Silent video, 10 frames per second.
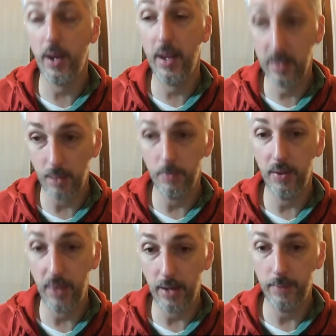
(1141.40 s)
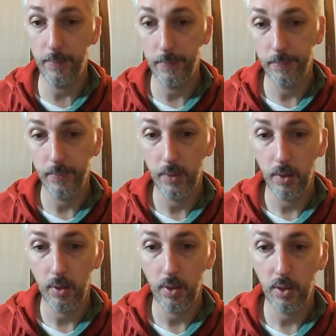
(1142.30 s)
I subdivide.
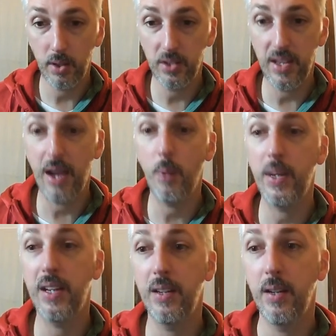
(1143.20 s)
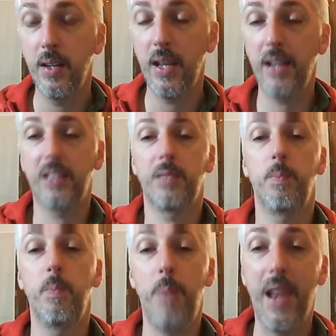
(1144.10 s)
Because now it
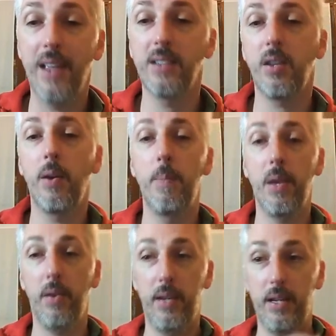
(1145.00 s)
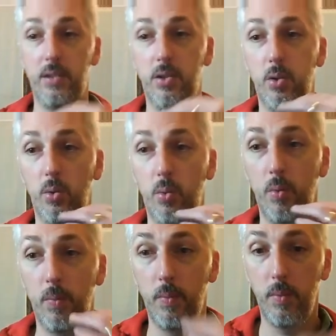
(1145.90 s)
expands our ability to
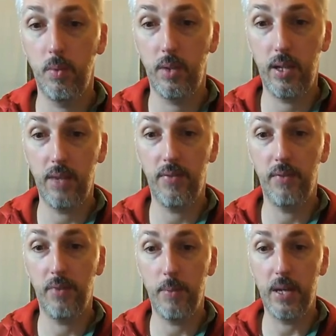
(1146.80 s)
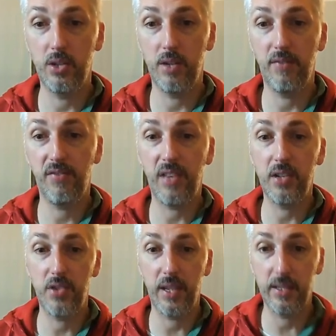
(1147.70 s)
give information,
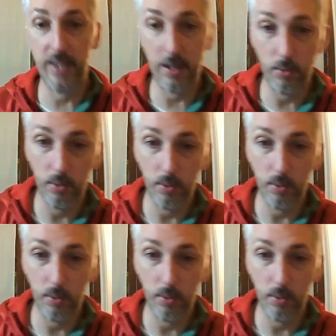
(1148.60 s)
flesh things out.